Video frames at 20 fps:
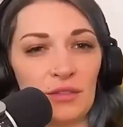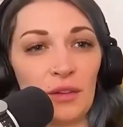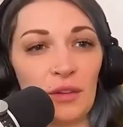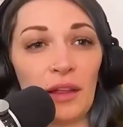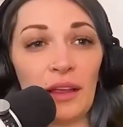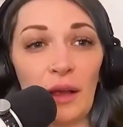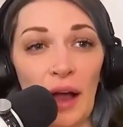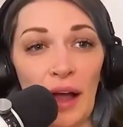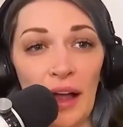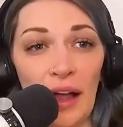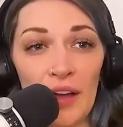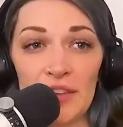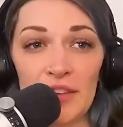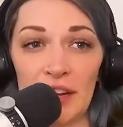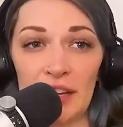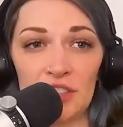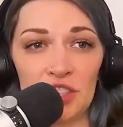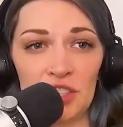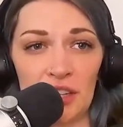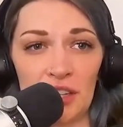like I have an
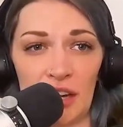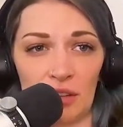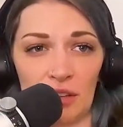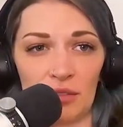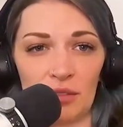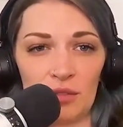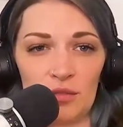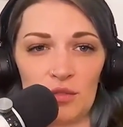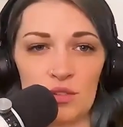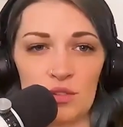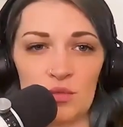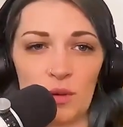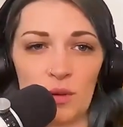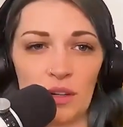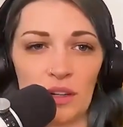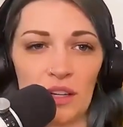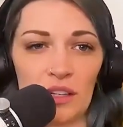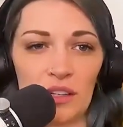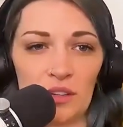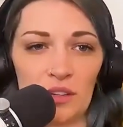agent now who's
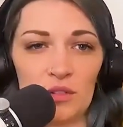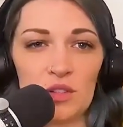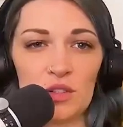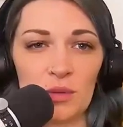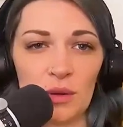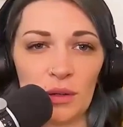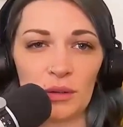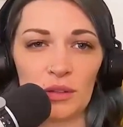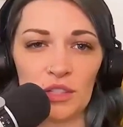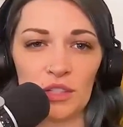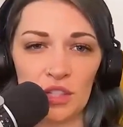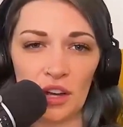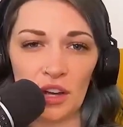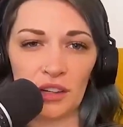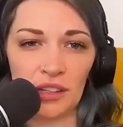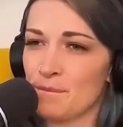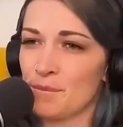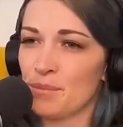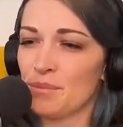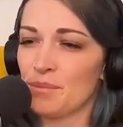working, used to work with
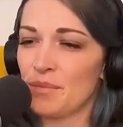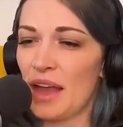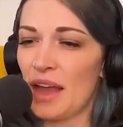Shoddy,